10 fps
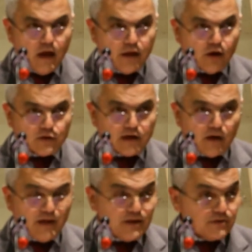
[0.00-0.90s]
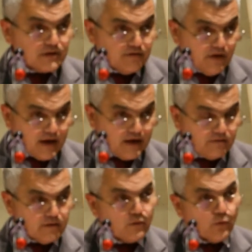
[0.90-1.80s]
Those Armenians who
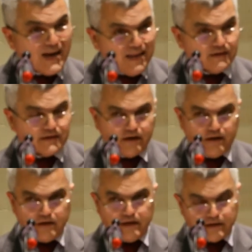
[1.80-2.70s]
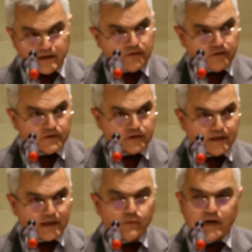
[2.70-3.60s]
survived in the interior of
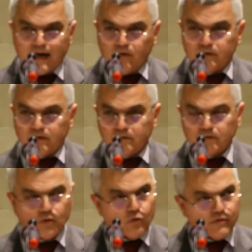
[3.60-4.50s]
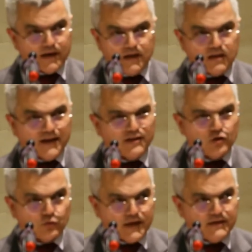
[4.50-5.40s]
Turkey were hounded. Already in
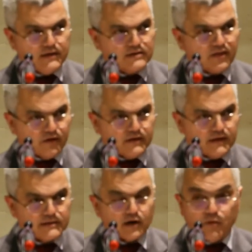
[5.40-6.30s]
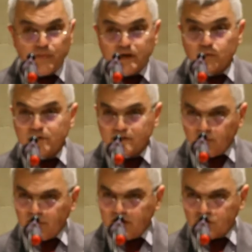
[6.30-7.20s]
1920s, 30s, Armenians were
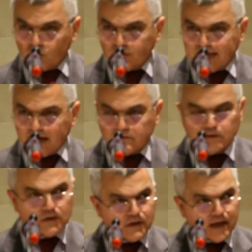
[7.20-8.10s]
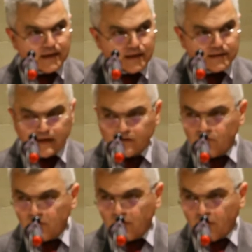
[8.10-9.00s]
still being sought out and kicked out
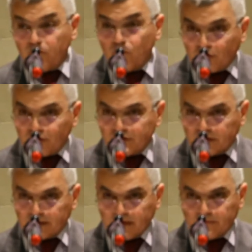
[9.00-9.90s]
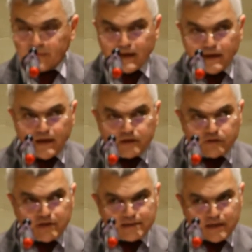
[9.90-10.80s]
of modern Turkey.
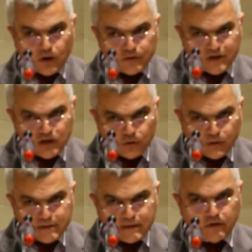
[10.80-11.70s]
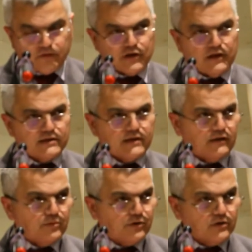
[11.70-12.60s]
So there's a continuity of a
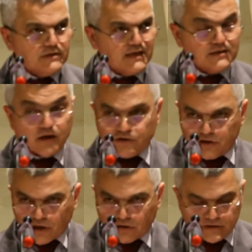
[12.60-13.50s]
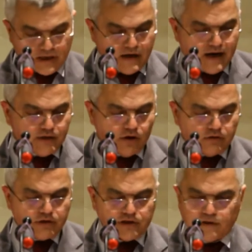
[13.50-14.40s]
genocidal process, a genocidal
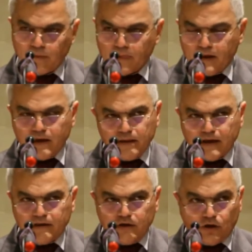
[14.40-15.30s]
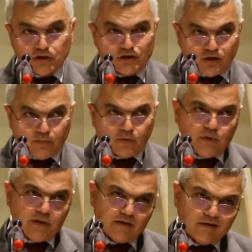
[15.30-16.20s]
ideology that did not stop
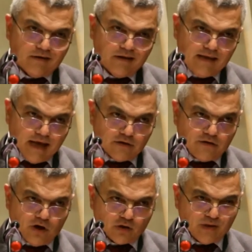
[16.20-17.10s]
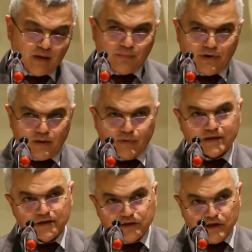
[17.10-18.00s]
with the end of the Ottoman Empire,
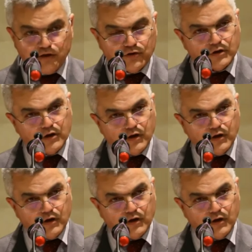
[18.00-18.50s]
but continued